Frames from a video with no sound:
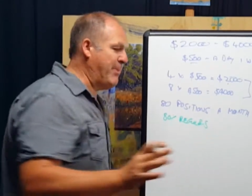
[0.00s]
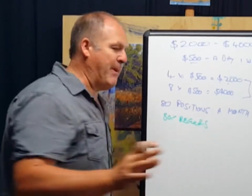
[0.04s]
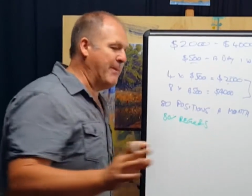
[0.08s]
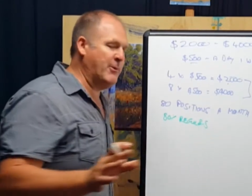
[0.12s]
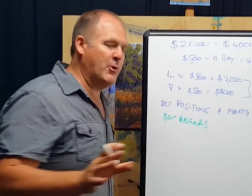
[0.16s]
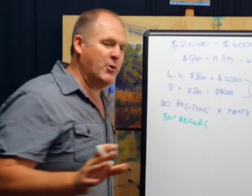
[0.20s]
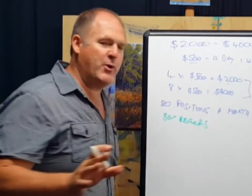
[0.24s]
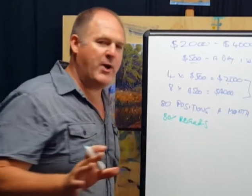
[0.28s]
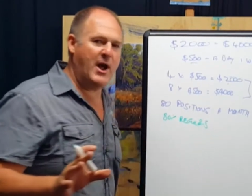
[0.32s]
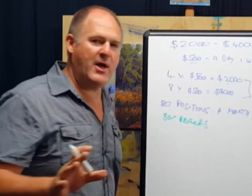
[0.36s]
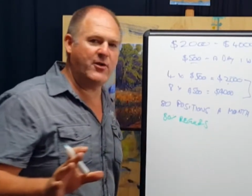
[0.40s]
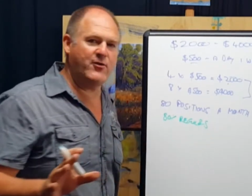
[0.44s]
people
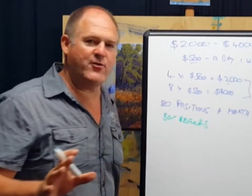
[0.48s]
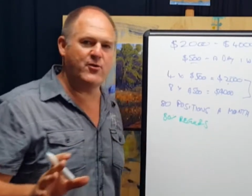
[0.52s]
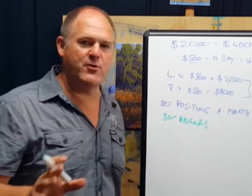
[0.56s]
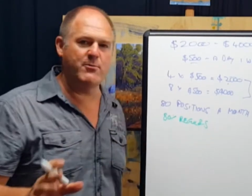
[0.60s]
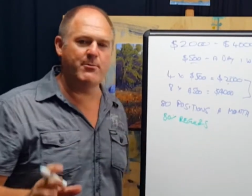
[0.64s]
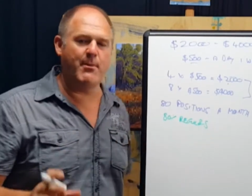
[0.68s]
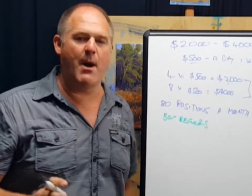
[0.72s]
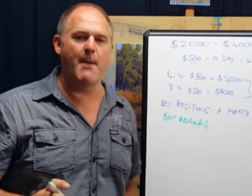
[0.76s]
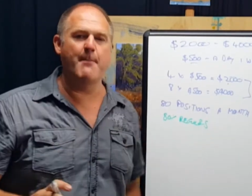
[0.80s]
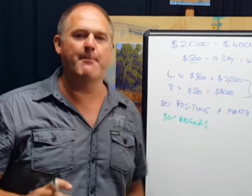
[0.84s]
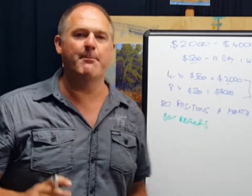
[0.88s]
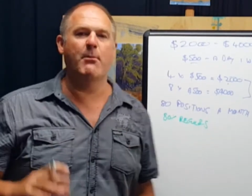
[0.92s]
who are going
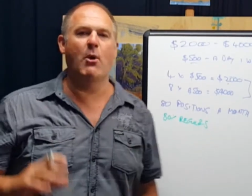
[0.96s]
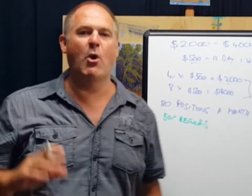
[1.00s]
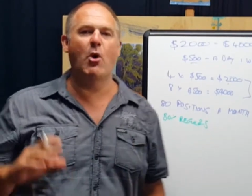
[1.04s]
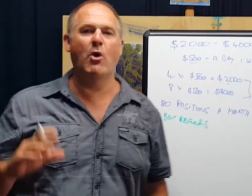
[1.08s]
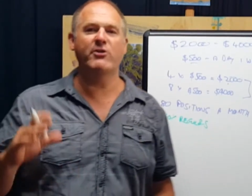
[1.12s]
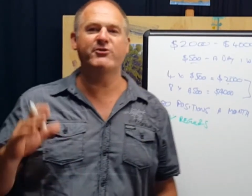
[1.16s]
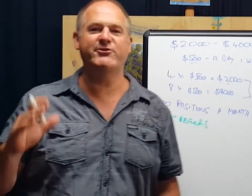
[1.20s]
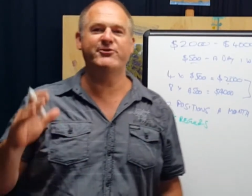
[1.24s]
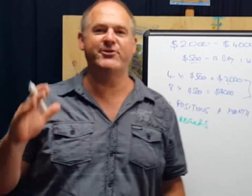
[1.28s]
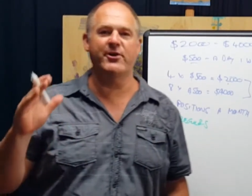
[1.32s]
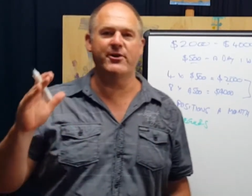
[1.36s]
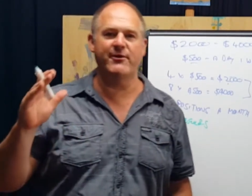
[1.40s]
through my
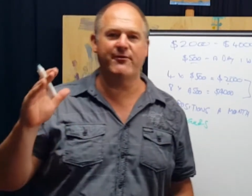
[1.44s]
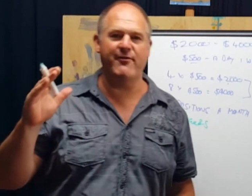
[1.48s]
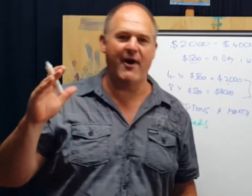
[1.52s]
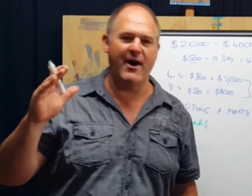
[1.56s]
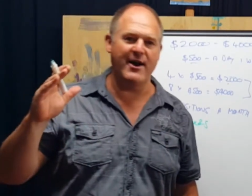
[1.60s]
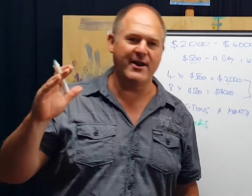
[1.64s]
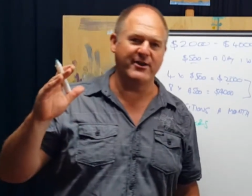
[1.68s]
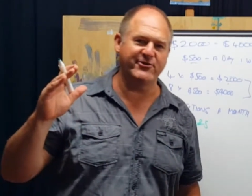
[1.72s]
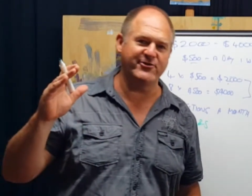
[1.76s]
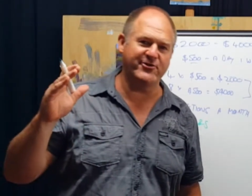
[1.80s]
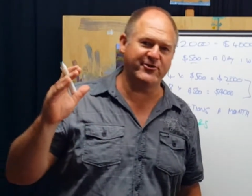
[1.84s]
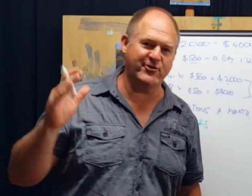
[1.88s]
Moore
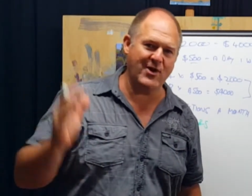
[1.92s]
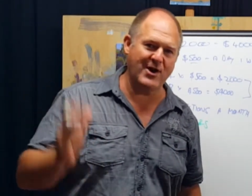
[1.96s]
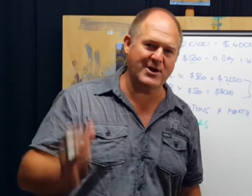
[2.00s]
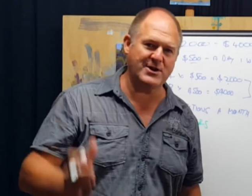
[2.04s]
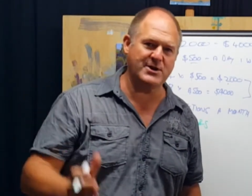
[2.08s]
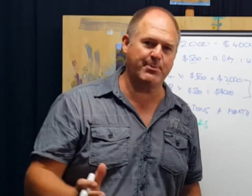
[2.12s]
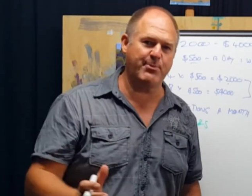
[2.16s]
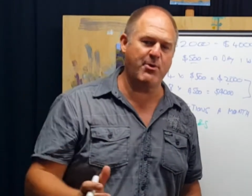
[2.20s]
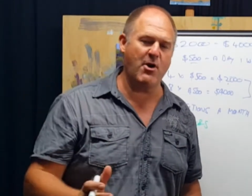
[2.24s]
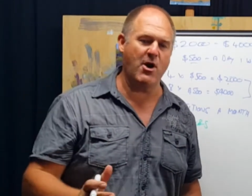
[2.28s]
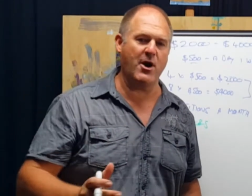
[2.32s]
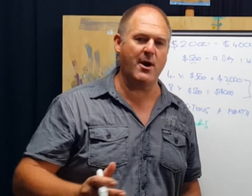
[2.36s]
certified
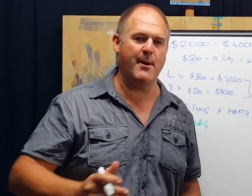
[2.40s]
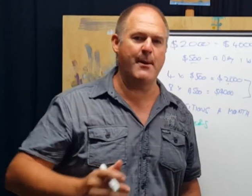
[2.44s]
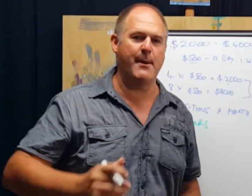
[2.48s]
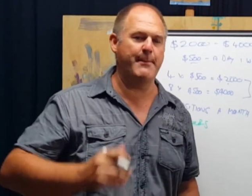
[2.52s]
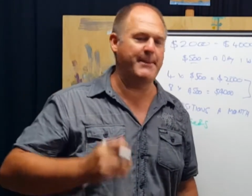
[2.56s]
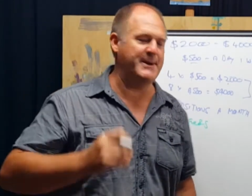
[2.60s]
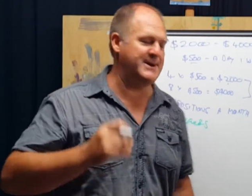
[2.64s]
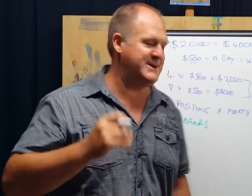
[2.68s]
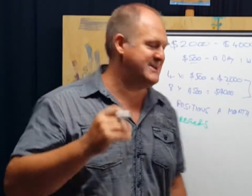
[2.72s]
instructor program, I've